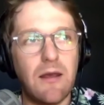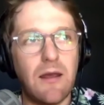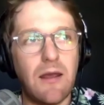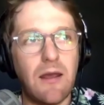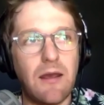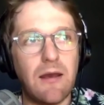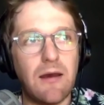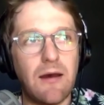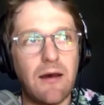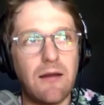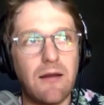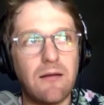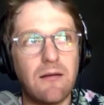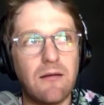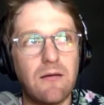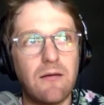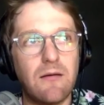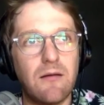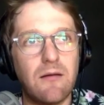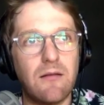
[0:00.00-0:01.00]
And
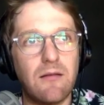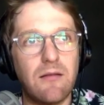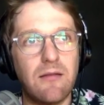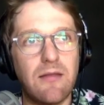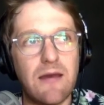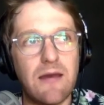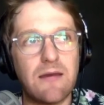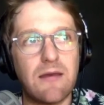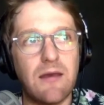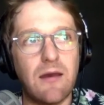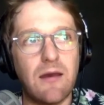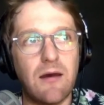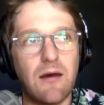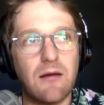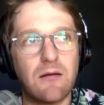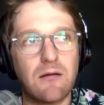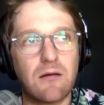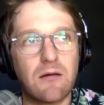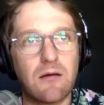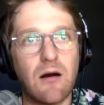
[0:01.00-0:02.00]
they
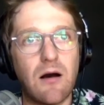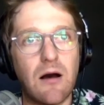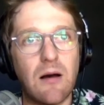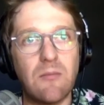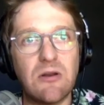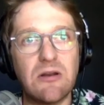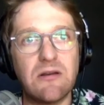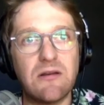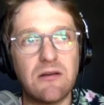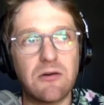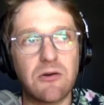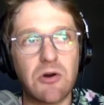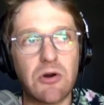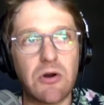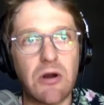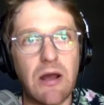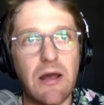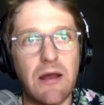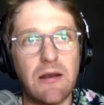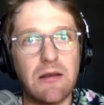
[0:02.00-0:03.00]
can
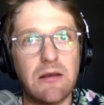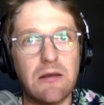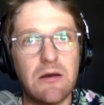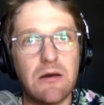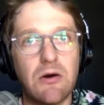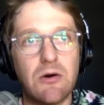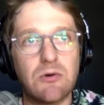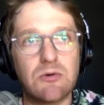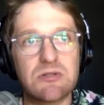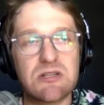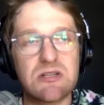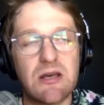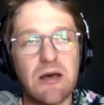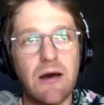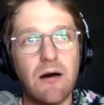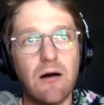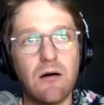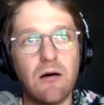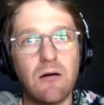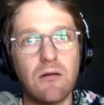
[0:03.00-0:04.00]
commandeer any
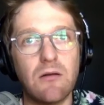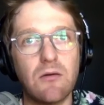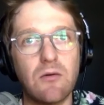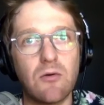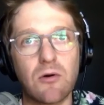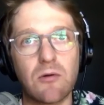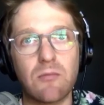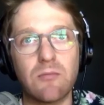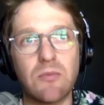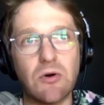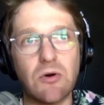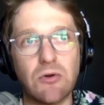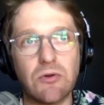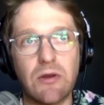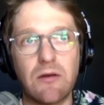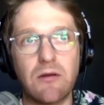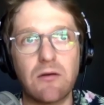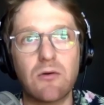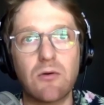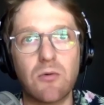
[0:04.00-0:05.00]
hotel or
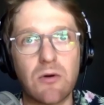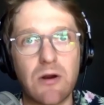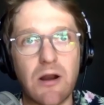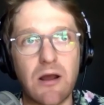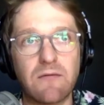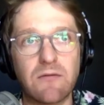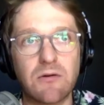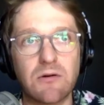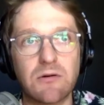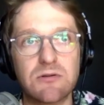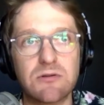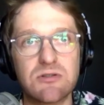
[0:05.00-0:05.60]
building or whatever